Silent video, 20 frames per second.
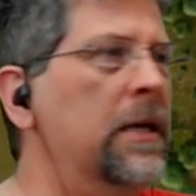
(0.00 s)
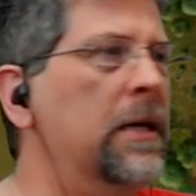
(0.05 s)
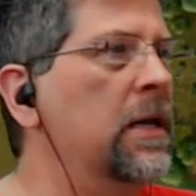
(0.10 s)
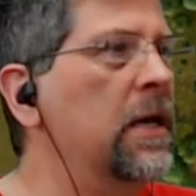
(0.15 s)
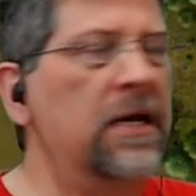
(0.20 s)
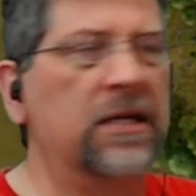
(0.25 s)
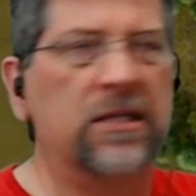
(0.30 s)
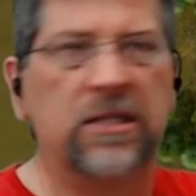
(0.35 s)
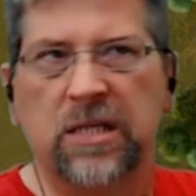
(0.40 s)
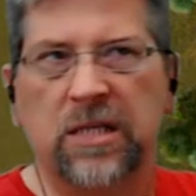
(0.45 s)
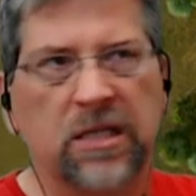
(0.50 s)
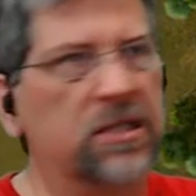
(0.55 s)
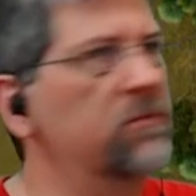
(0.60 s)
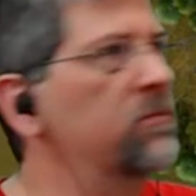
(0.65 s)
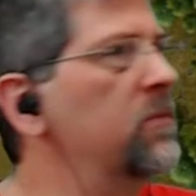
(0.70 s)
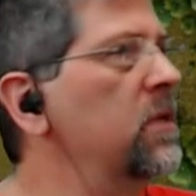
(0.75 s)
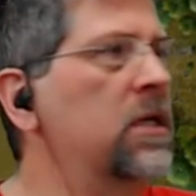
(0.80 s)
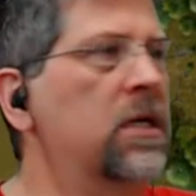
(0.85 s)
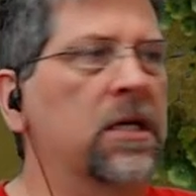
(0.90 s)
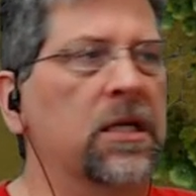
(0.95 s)
It doesn't
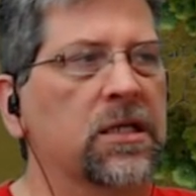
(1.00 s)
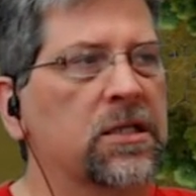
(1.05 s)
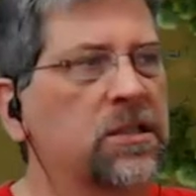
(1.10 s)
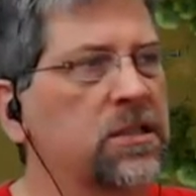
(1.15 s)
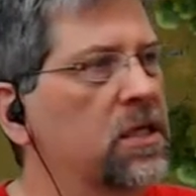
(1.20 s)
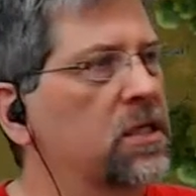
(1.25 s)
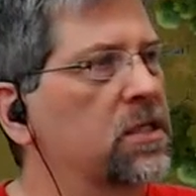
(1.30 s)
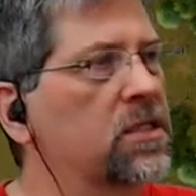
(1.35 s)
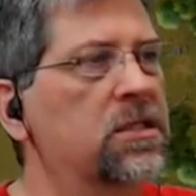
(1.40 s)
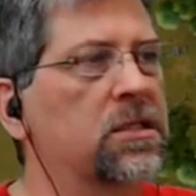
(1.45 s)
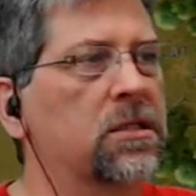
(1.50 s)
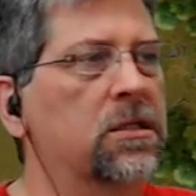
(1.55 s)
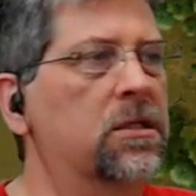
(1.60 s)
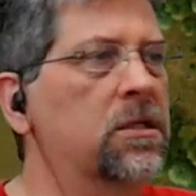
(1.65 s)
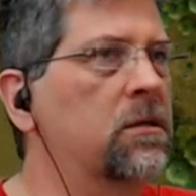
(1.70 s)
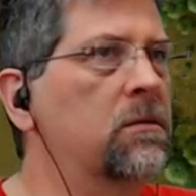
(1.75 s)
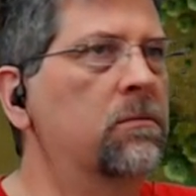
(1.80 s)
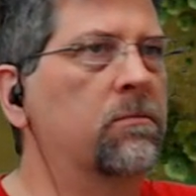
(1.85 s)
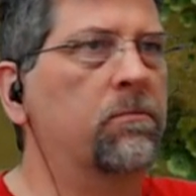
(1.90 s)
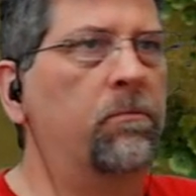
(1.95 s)
make any sense
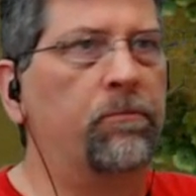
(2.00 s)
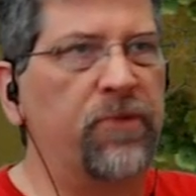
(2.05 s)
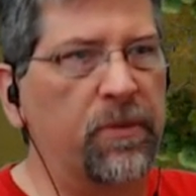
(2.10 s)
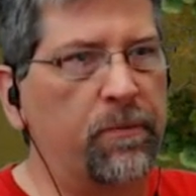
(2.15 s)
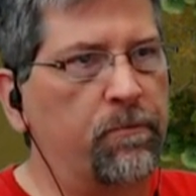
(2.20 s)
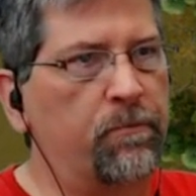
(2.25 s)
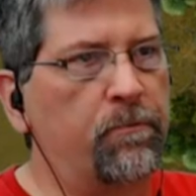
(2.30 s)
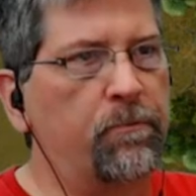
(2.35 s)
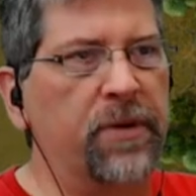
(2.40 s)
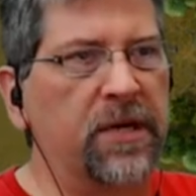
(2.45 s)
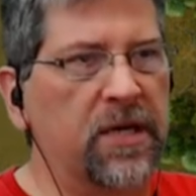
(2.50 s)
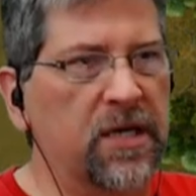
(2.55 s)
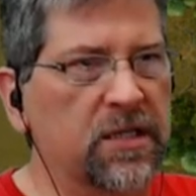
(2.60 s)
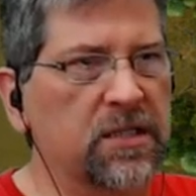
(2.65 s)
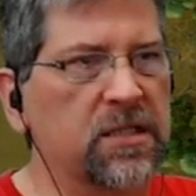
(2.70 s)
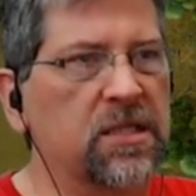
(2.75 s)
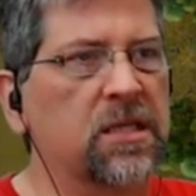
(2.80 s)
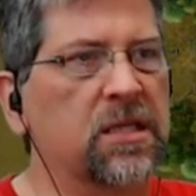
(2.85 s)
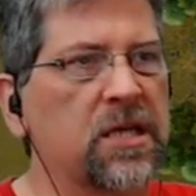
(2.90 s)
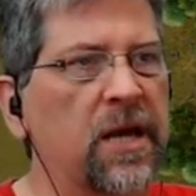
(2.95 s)
because
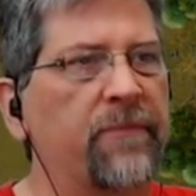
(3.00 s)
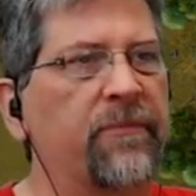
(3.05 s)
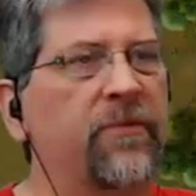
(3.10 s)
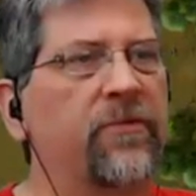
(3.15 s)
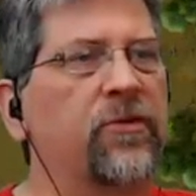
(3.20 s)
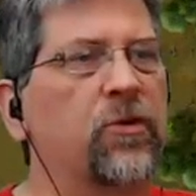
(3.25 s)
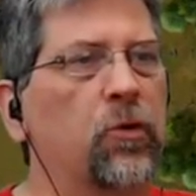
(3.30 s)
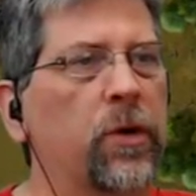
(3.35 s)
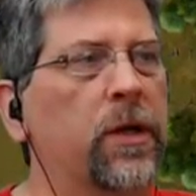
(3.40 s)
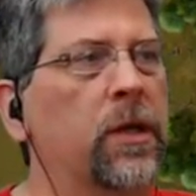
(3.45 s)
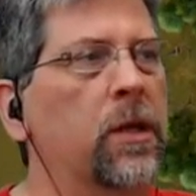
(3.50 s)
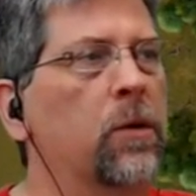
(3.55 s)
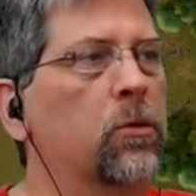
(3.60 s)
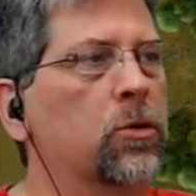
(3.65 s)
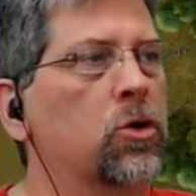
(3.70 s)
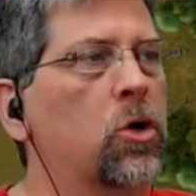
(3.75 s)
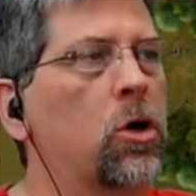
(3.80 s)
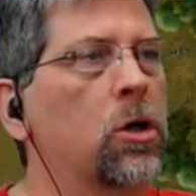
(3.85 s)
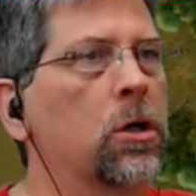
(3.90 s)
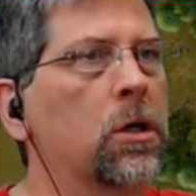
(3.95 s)
of the type of terrain that we're
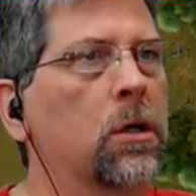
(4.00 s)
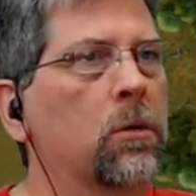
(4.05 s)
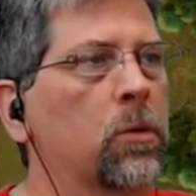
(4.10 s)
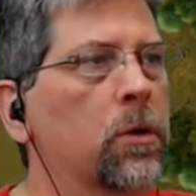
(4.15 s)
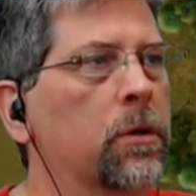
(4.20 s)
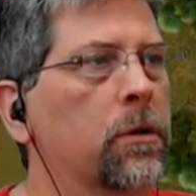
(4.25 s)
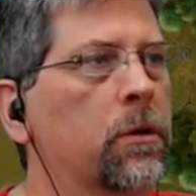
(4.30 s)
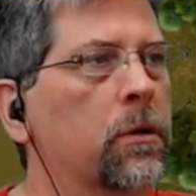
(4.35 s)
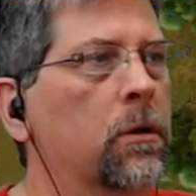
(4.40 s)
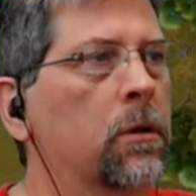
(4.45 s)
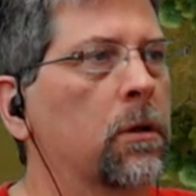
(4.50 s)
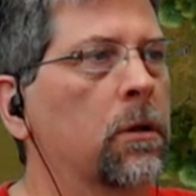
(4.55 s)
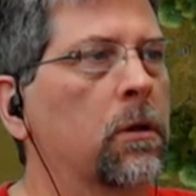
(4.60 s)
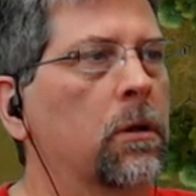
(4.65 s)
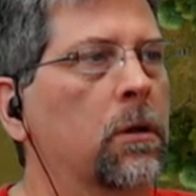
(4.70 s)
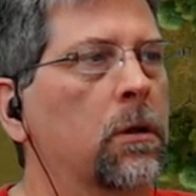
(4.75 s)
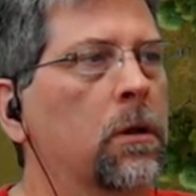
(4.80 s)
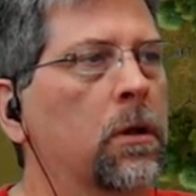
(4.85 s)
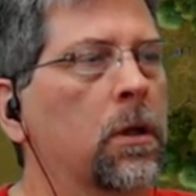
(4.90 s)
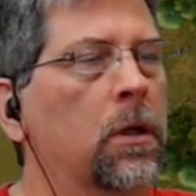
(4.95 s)
talking with.
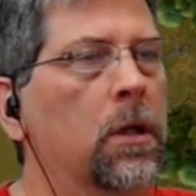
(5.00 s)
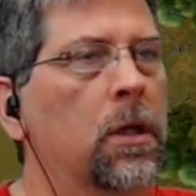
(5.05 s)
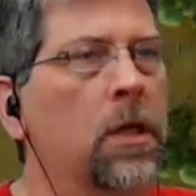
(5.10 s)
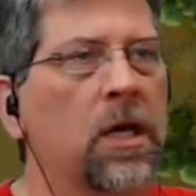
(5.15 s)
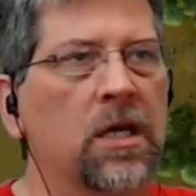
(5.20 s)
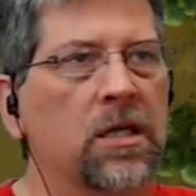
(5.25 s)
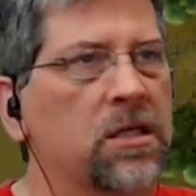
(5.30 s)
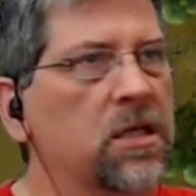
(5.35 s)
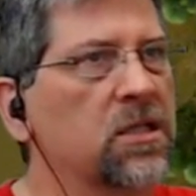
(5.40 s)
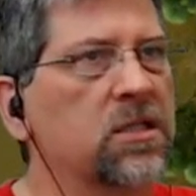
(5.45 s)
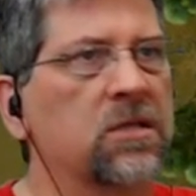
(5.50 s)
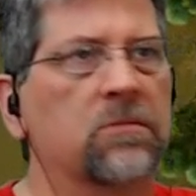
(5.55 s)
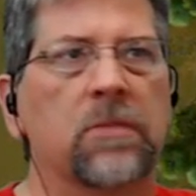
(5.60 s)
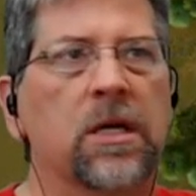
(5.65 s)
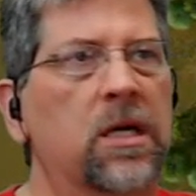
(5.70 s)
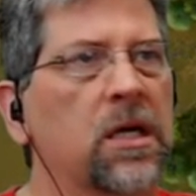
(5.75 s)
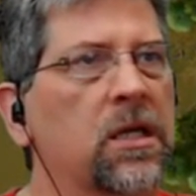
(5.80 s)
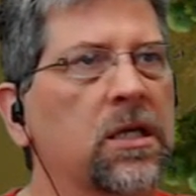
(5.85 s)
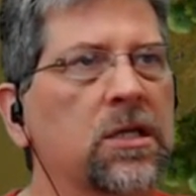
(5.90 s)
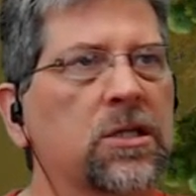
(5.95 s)
It doesn't
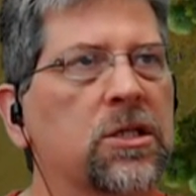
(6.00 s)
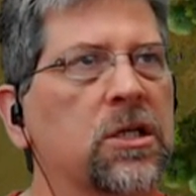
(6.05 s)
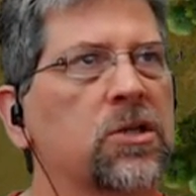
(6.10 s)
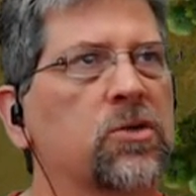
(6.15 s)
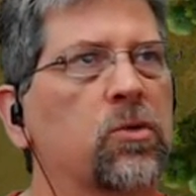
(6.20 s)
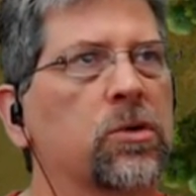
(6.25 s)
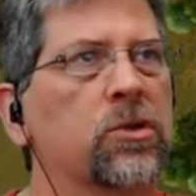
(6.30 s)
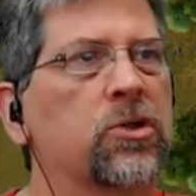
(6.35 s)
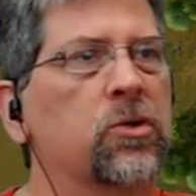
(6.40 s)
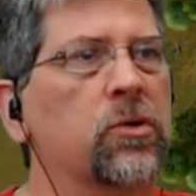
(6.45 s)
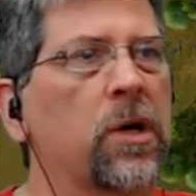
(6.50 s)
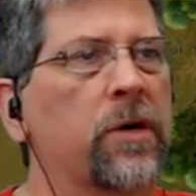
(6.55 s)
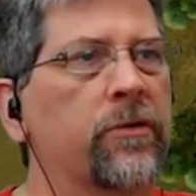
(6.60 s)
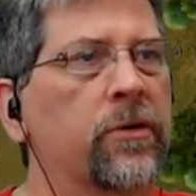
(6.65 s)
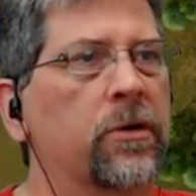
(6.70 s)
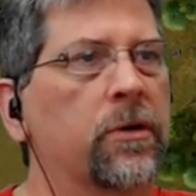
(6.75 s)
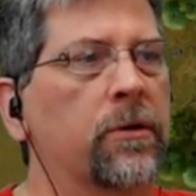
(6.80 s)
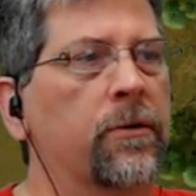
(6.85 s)
make any sense whatsoever.